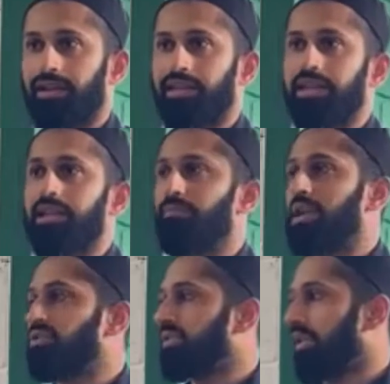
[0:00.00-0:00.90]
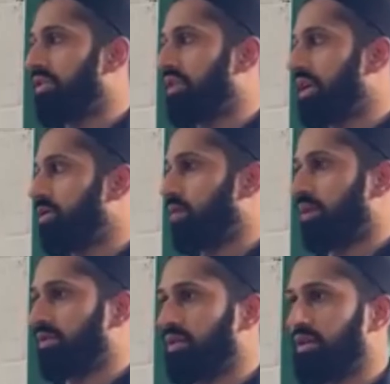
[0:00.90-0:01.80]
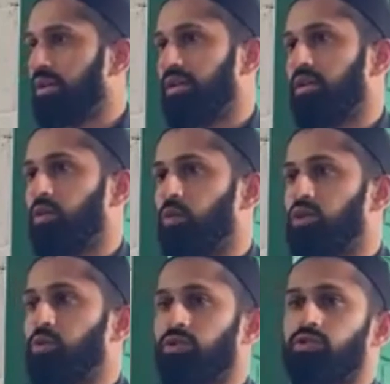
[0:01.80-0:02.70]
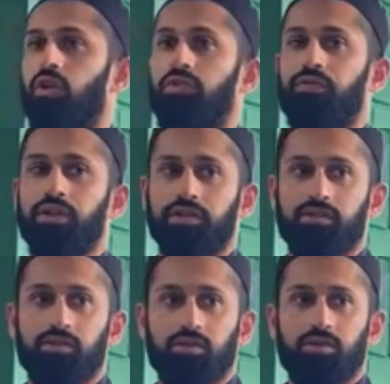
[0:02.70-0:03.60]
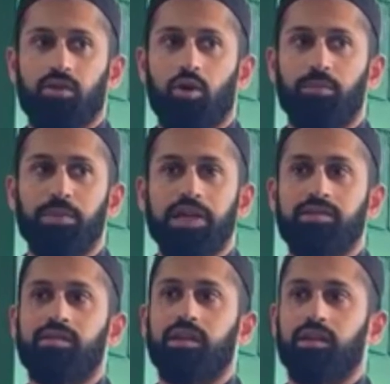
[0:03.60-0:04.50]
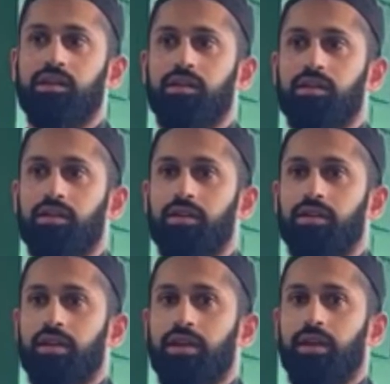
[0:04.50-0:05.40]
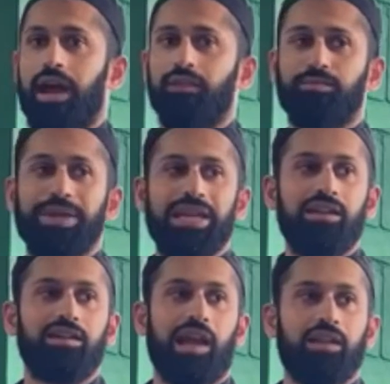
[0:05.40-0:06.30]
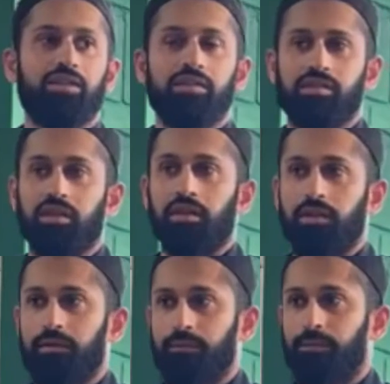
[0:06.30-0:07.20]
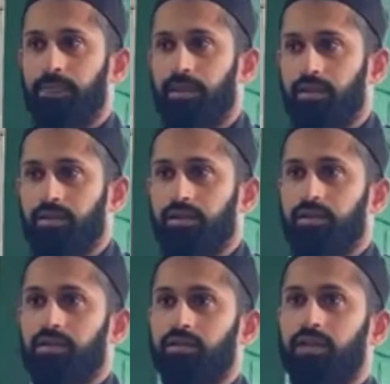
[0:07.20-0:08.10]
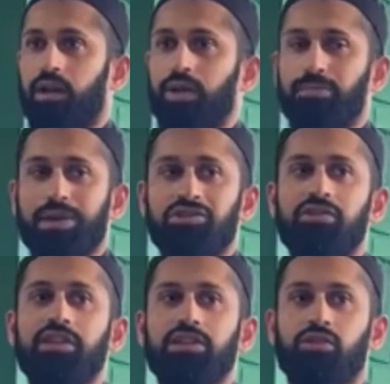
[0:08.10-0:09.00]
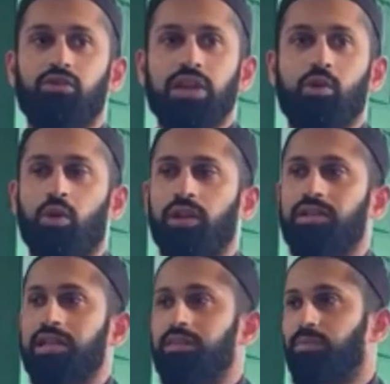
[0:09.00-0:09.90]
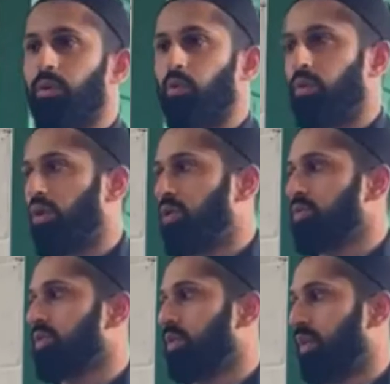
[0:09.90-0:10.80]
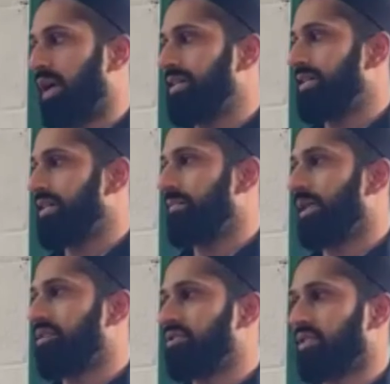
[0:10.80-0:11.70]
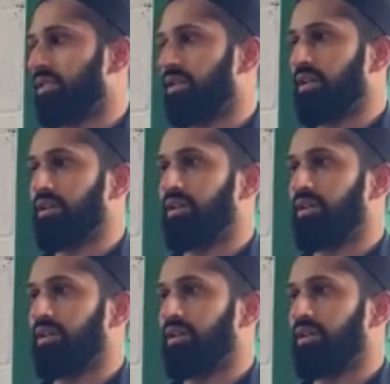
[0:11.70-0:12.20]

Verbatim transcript: And then he mentioned the third one, which was softness or mercy and being like the sun. Now he mentioned these three qualities, but also why did he mention